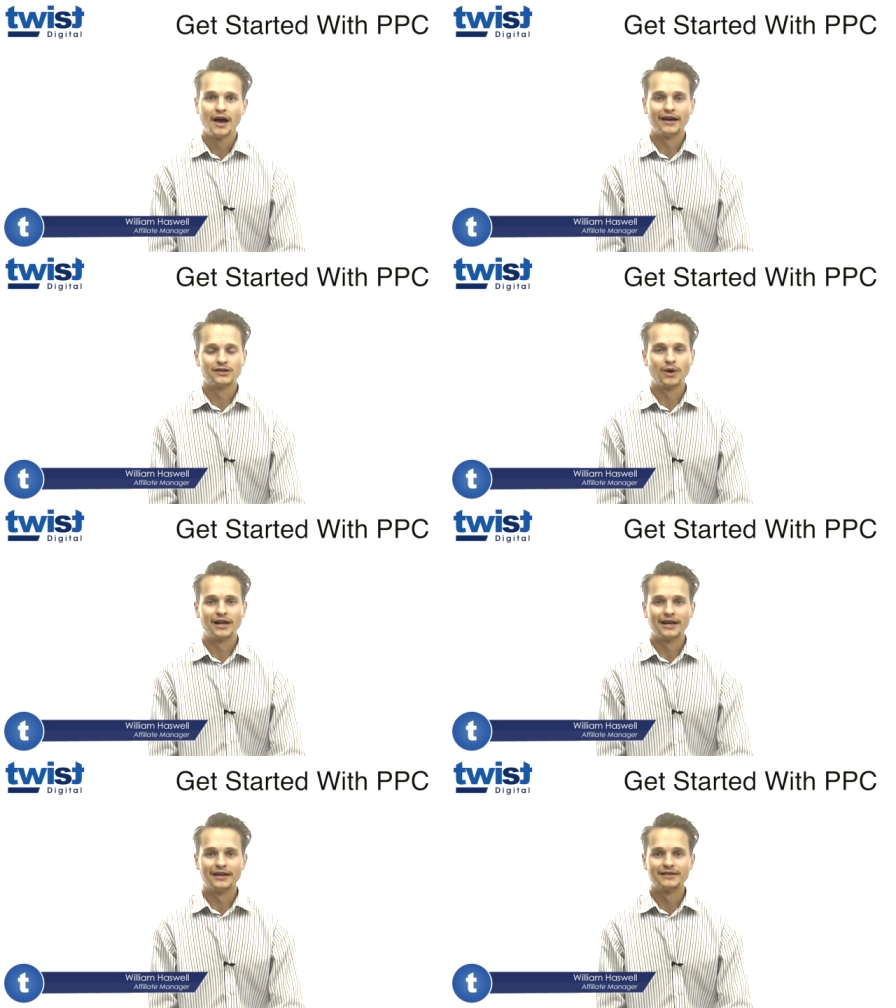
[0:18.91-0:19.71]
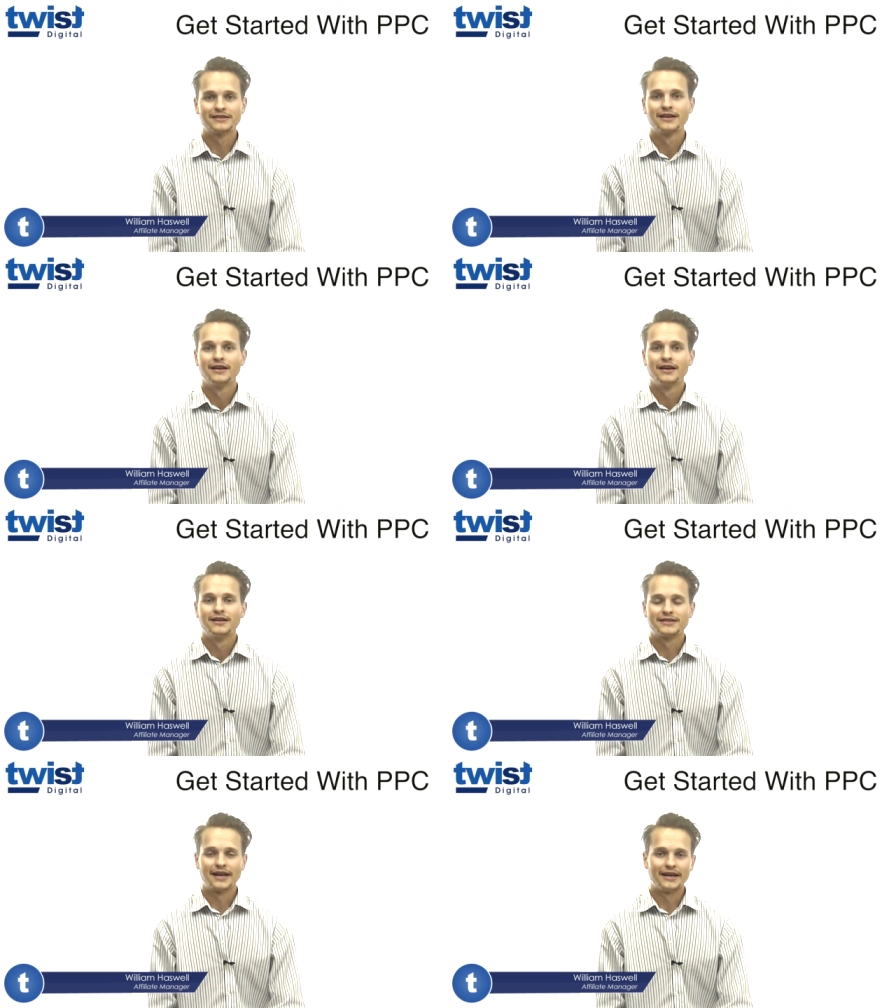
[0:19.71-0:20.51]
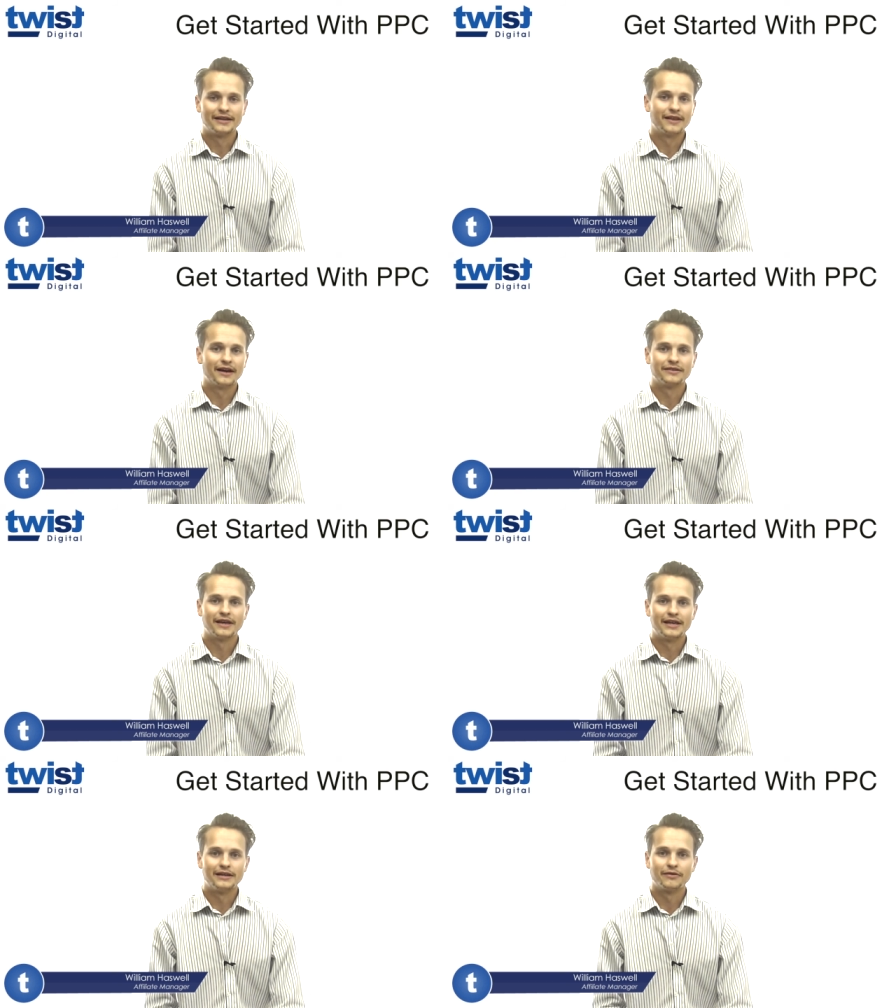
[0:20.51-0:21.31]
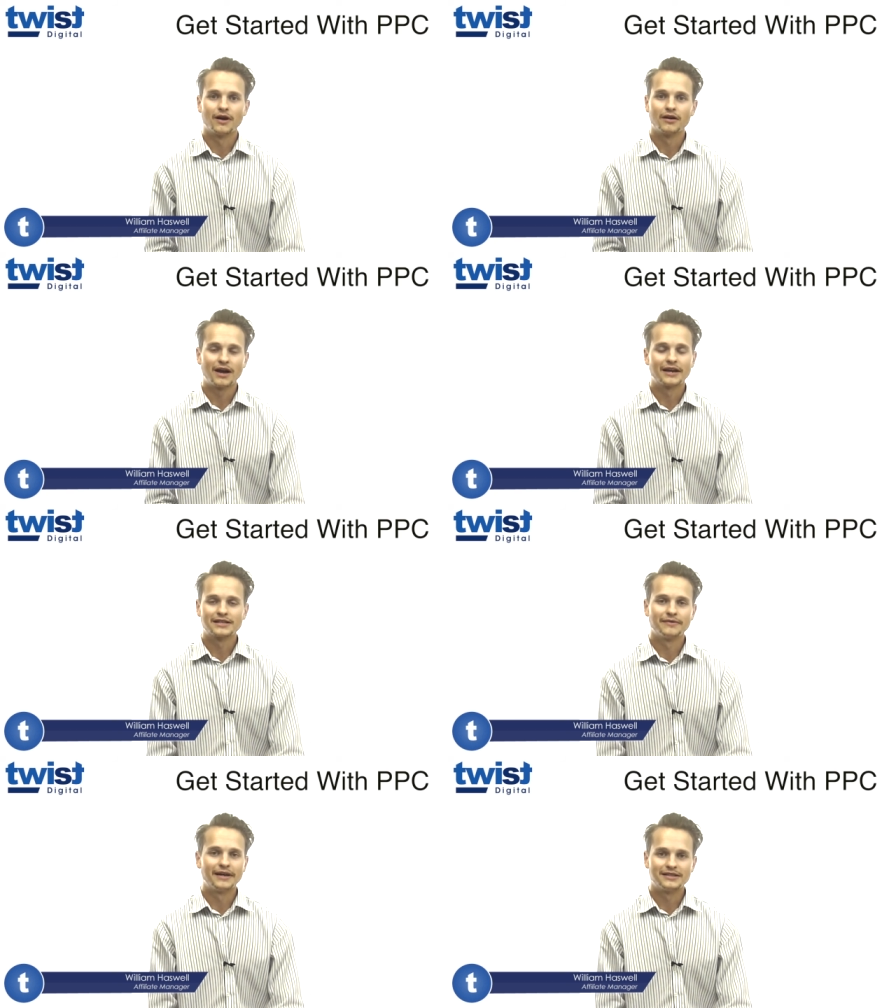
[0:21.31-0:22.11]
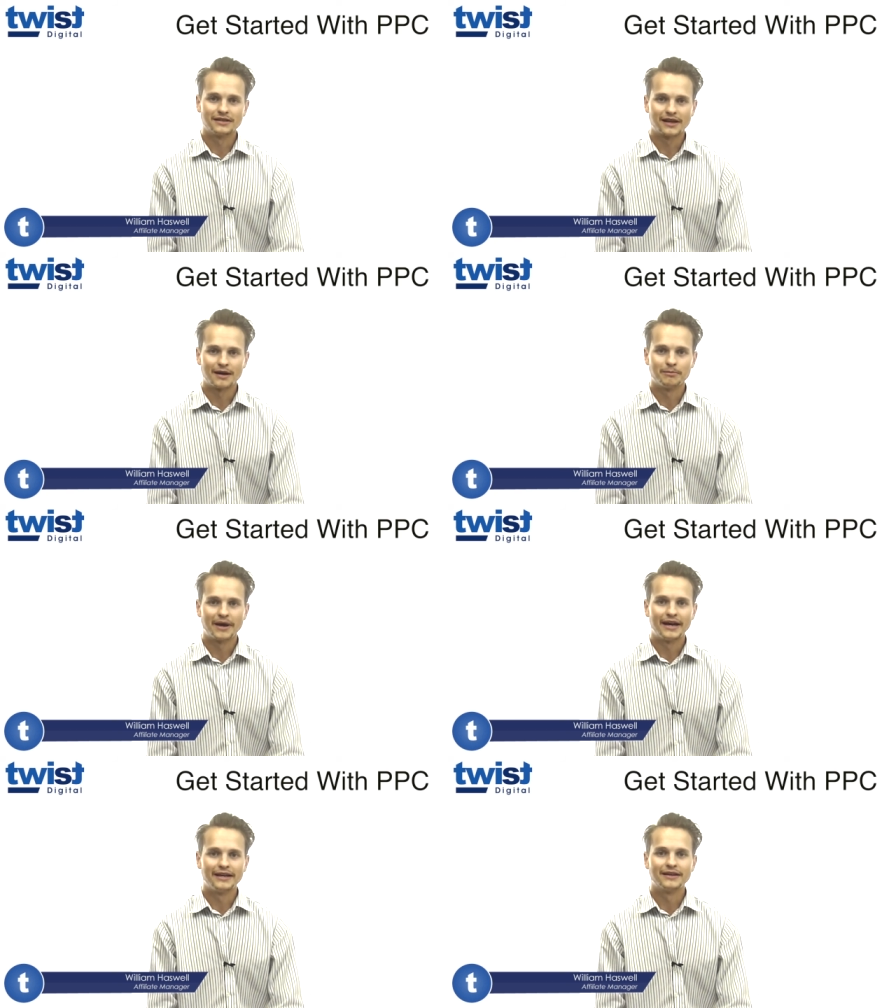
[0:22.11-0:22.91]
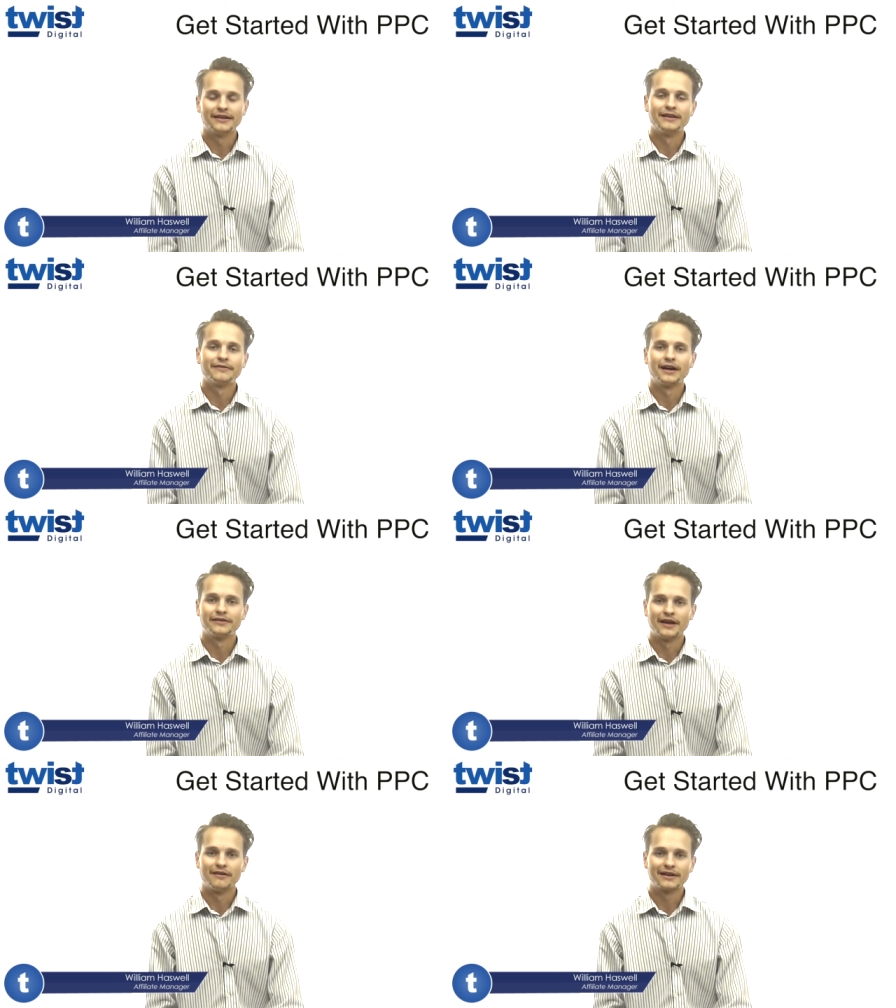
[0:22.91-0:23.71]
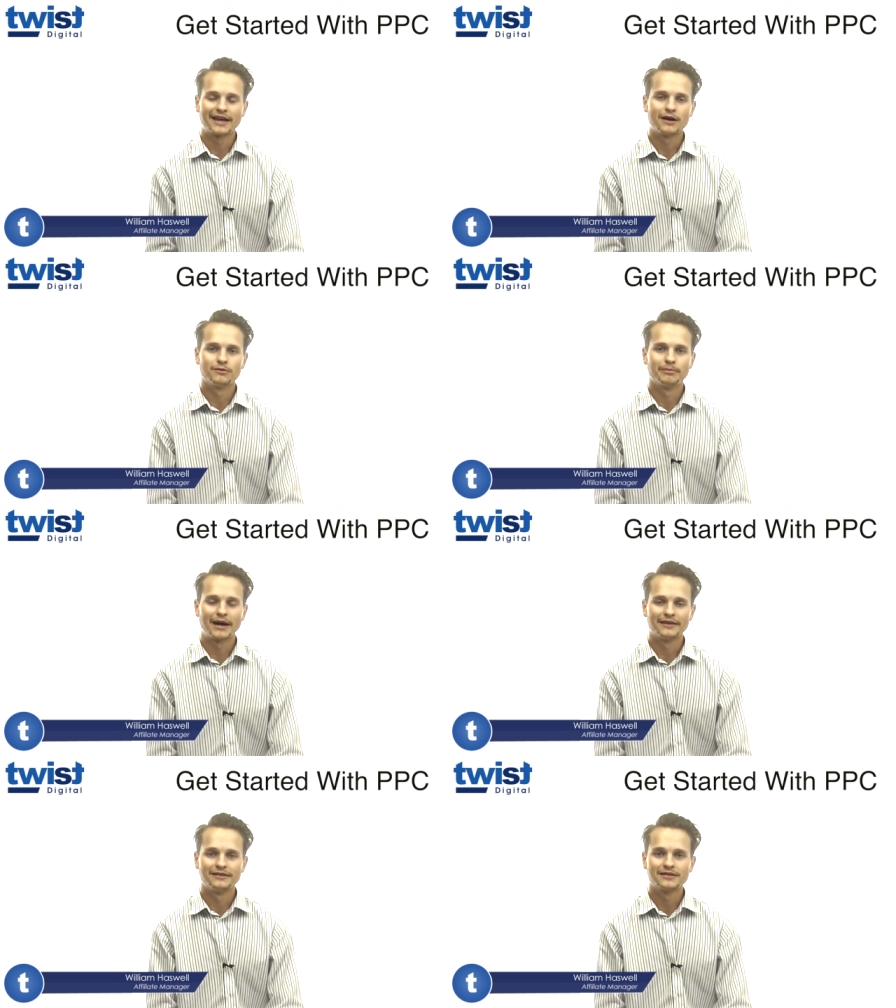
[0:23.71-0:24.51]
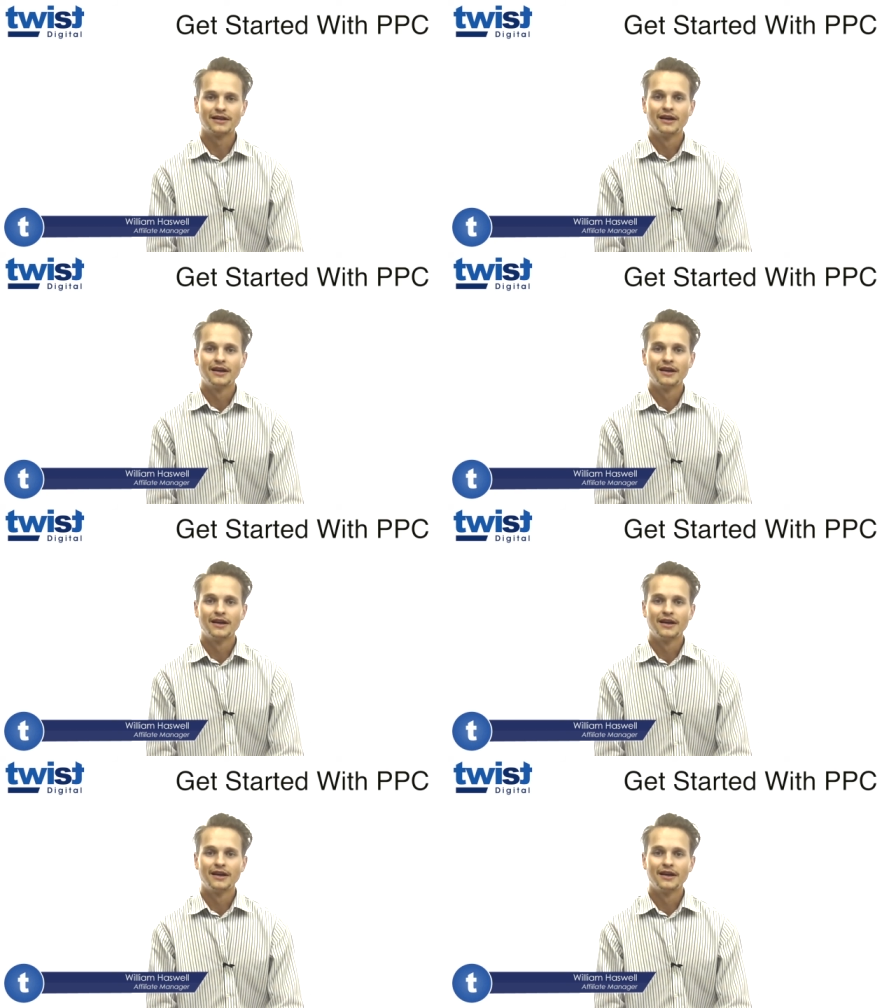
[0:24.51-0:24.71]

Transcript: as well as saying that they've activated a campaign and they've had their account banned,